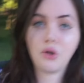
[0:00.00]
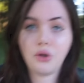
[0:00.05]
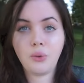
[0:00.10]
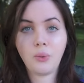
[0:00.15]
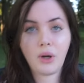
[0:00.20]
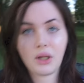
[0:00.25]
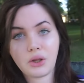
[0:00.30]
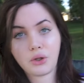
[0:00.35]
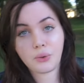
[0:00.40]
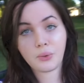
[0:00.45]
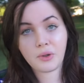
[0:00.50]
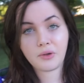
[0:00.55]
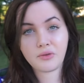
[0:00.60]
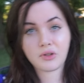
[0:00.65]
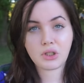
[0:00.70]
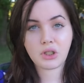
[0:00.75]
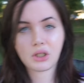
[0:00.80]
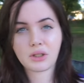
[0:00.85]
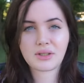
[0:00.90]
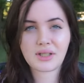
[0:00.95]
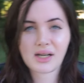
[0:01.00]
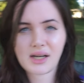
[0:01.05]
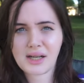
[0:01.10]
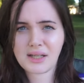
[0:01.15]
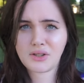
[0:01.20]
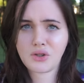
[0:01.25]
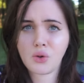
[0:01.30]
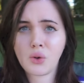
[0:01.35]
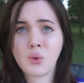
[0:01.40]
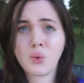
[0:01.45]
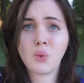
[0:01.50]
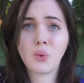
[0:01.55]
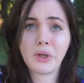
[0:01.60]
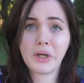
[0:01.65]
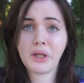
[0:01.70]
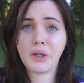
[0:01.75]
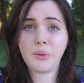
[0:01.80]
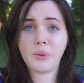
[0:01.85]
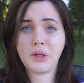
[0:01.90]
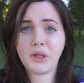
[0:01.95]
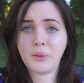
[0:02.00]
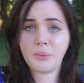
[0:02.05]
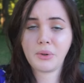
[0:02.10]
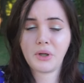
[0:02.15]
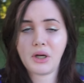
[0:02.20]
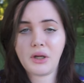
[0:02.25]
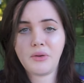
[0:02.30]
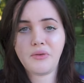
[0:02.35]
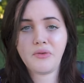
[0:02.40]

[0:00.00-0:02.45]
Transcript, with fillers: you what the river looks like. It's a really, really pretty